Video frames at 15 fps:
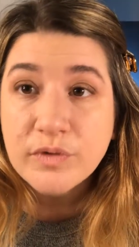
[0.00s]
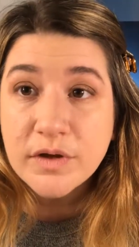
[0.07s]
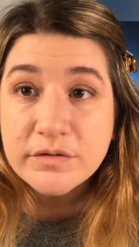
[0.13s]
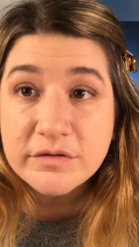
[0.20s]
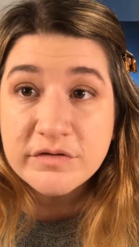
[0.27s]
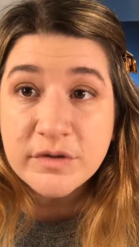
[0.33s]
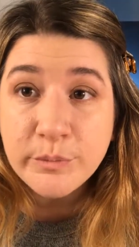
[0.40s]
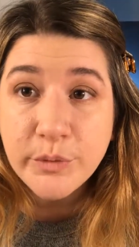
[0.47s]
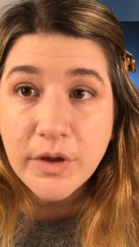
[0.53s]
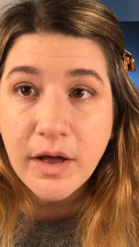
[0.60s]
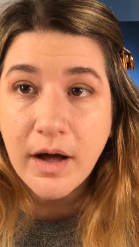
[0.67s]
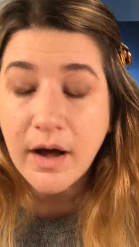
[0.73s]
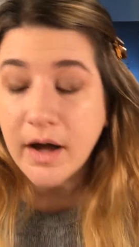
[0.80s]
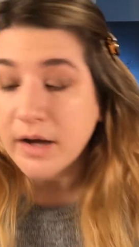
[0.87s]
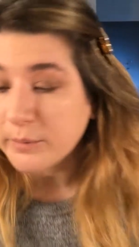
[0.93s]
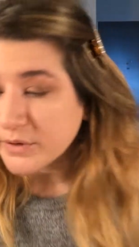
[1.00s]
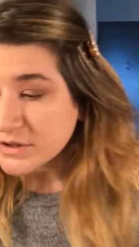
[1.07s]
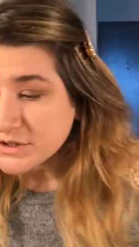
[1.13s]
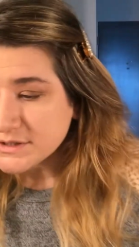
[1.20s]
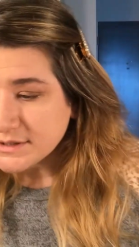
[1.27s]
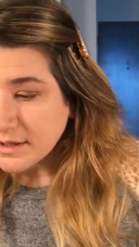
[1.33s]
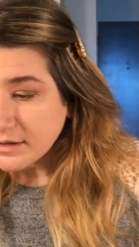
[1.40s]
it's a simple eye, but it
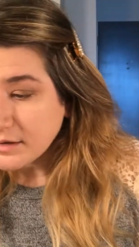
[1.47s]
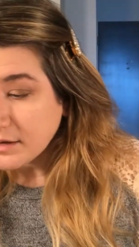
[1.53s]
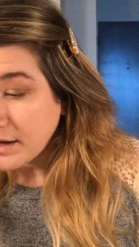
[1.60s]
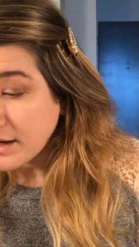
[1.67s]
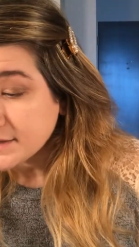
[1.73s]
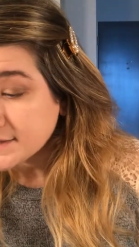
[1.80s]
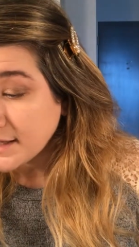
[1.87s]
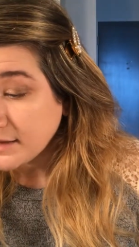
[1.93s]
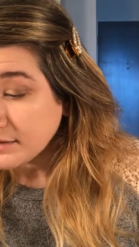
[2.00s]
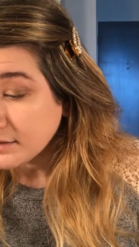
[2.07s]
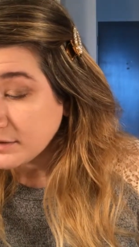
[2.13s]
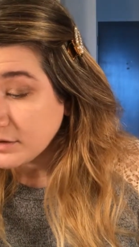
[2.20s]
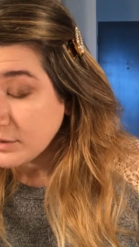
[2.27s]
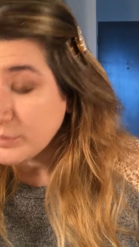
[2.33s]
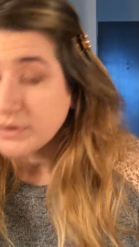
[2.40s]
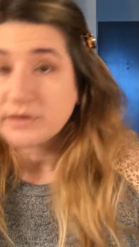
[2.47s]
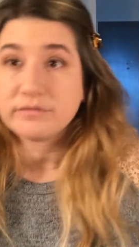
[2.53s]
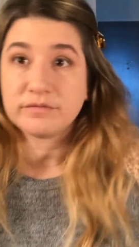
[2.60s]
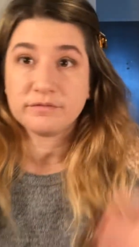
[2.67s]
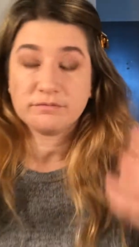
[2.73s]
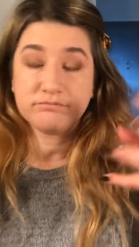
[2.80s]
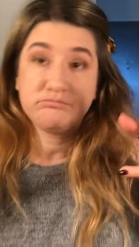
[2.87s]
just like adds a little bit of